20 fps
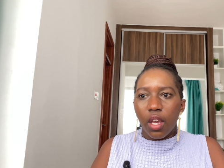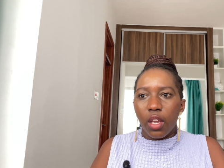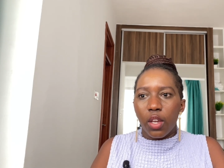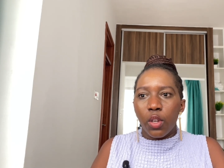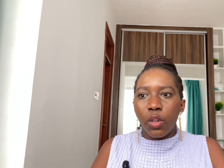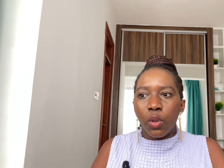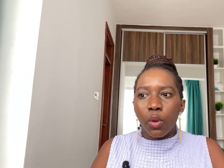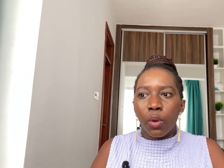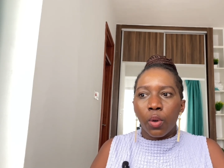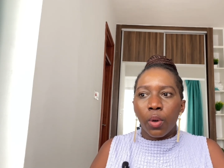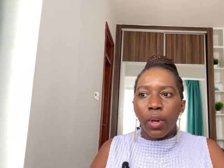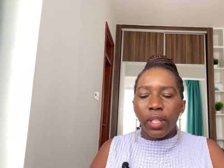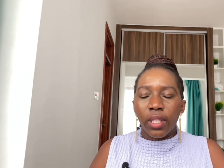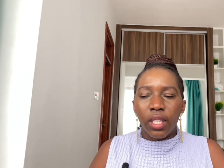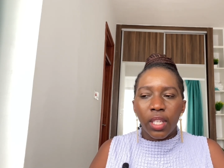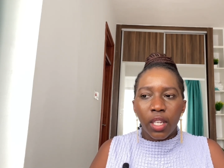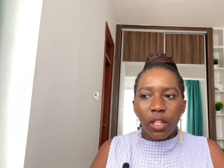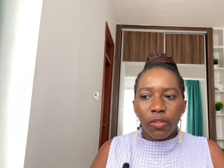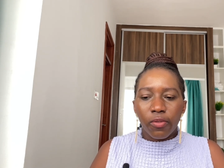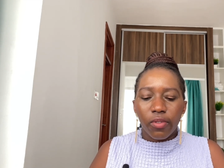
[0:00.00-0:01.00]
You know, at
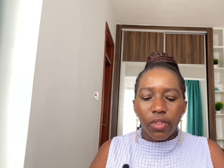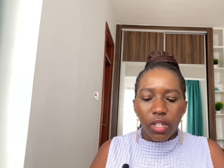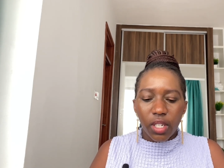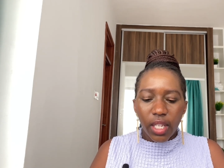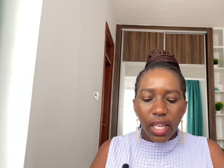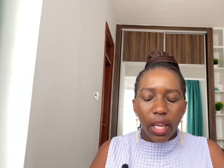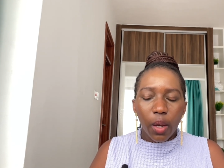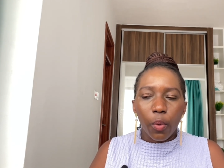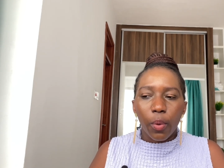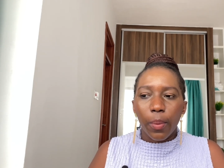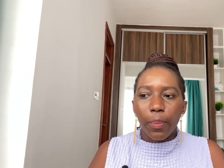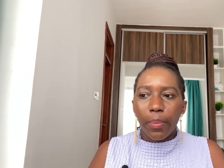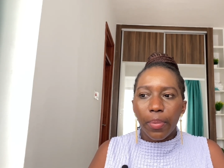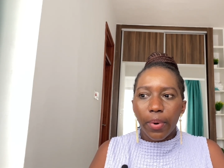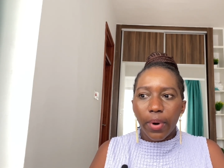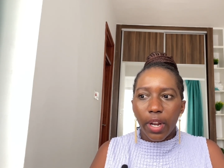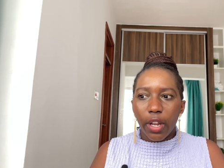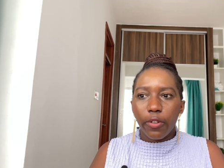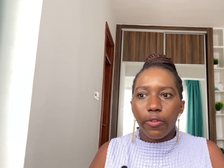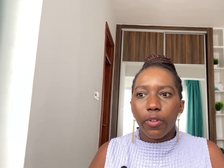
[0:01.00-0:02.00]
the end of the day, we
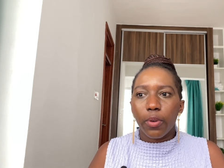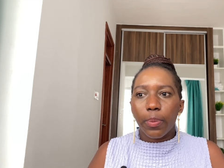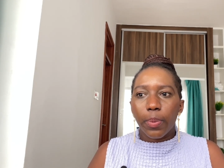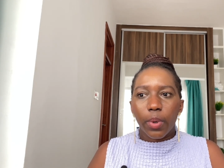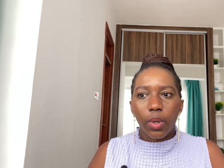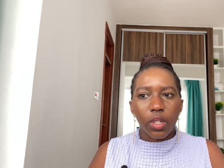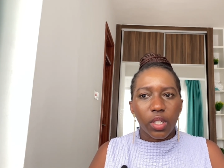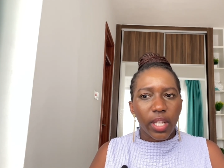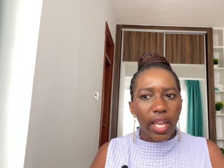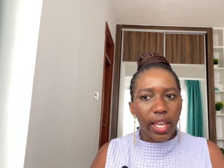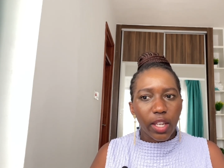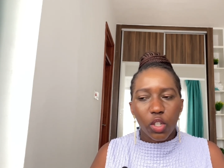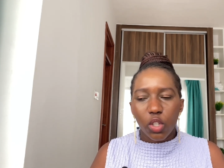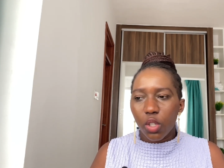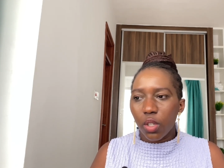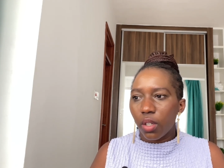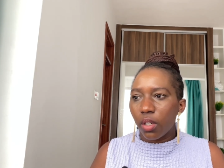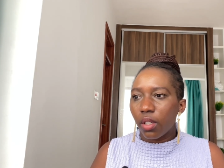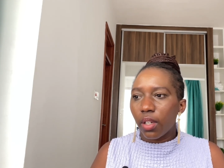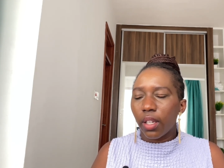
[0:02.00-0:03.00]
pray for
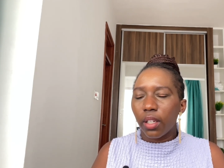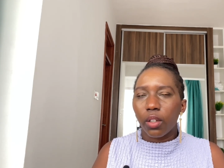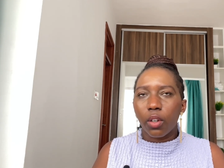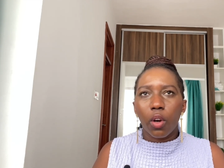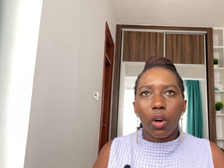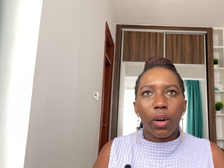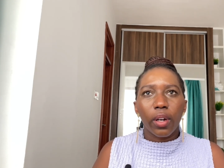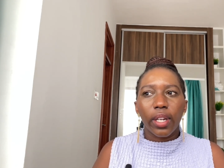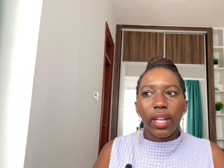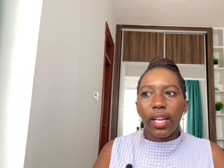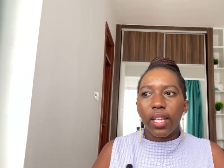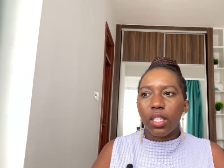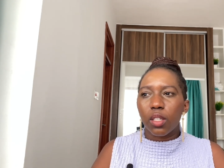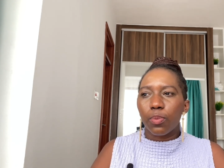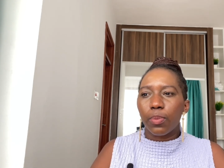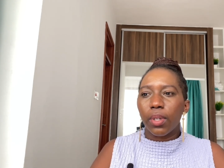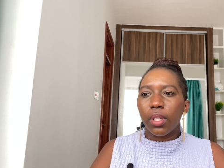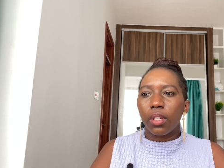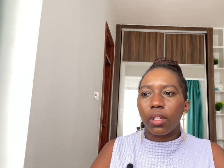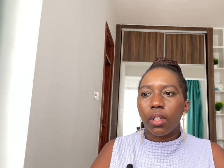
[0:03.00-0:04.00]
protection, and God has
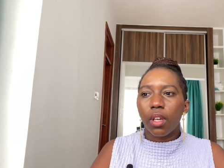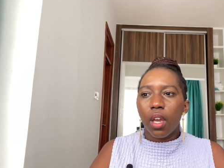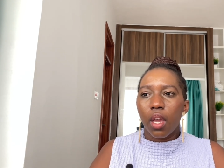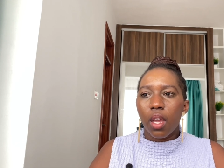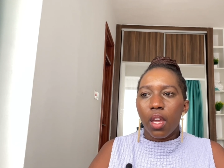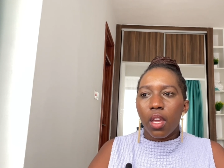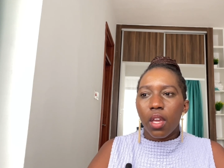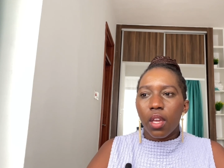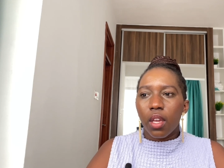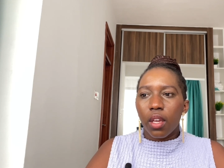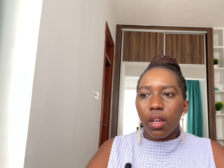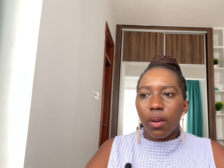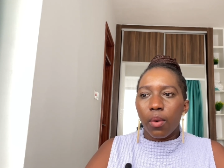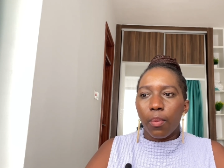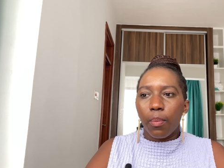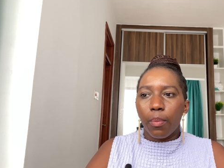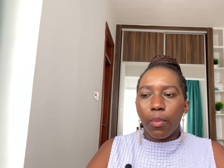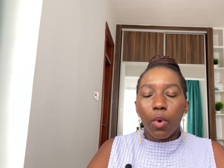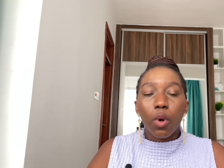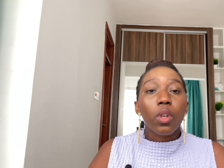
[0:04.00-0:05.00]
been
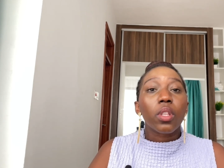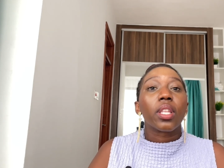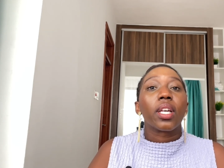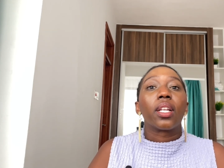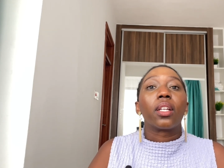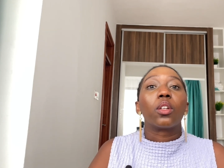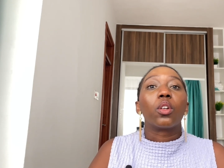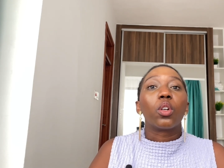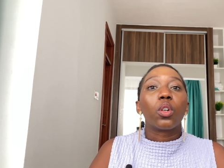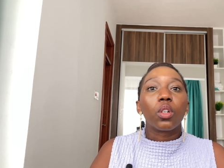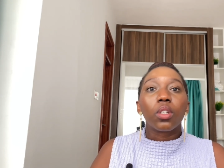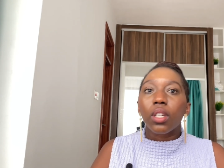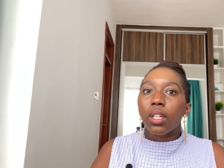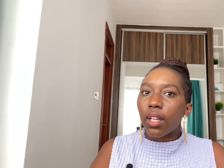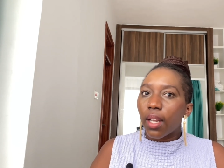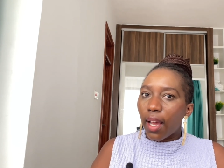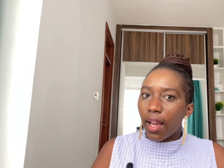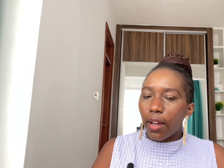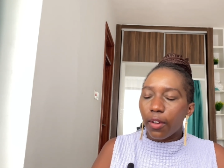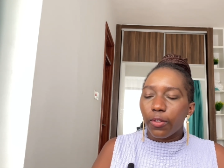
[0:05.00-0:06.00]
more than good
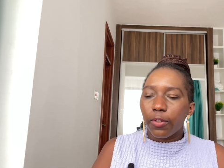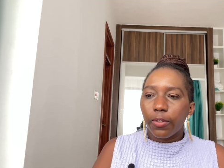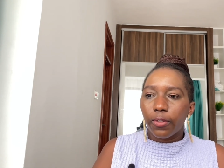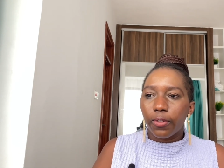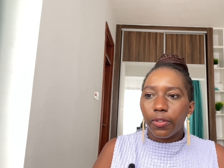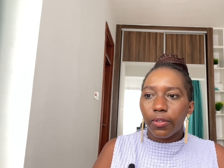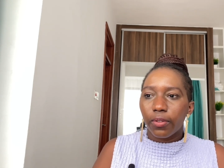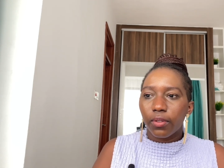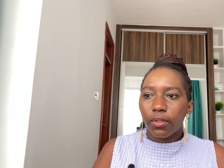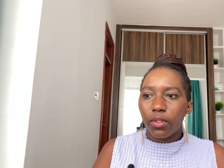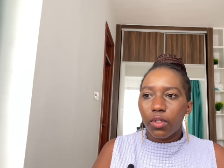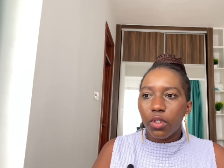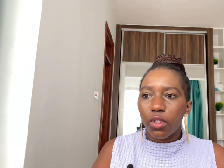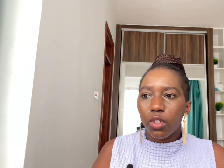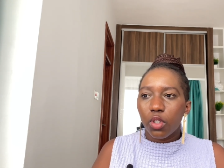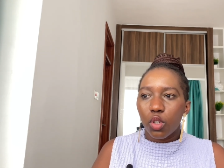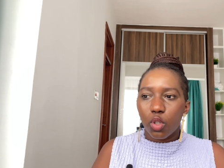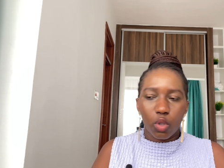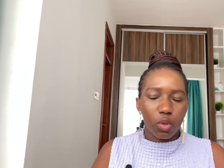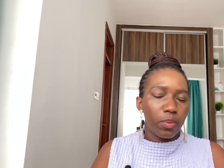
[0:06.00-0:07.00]
enough
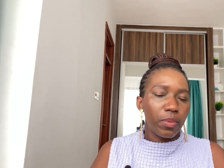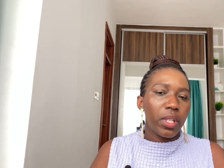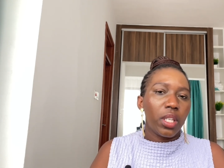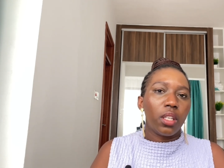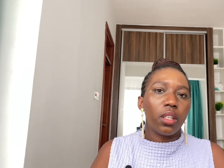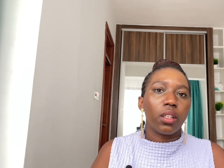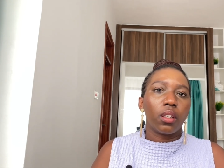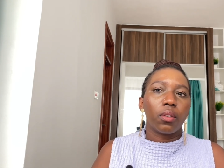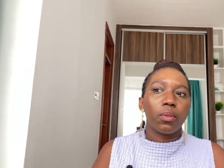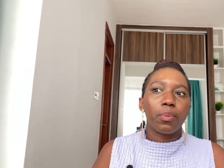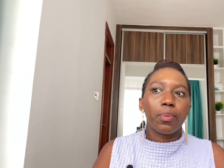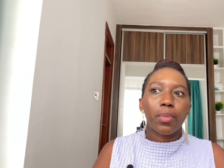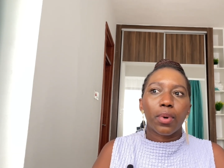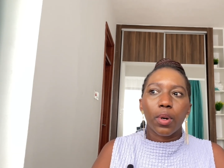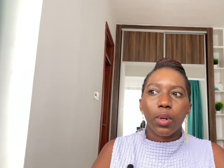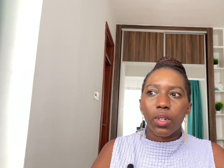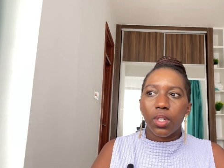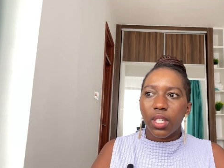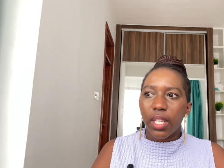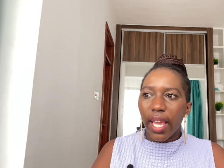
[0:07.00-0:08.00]
to me.
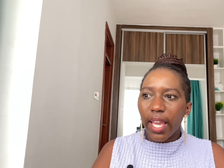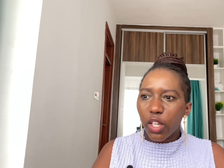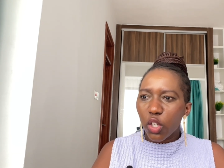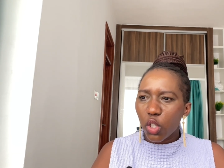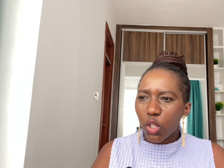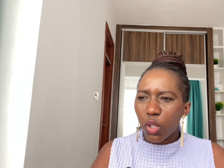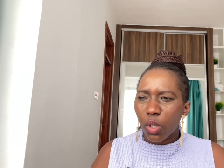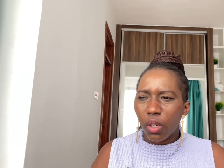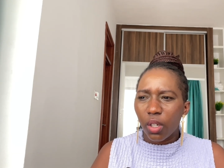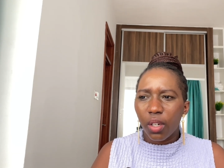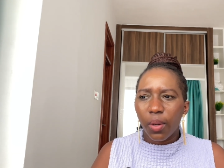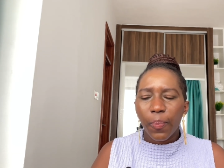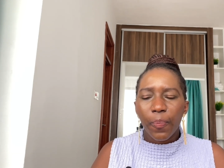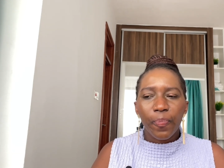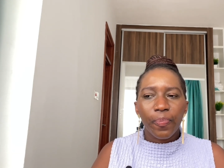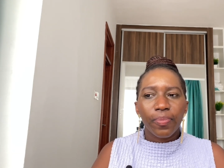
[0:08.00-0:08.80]
Protection,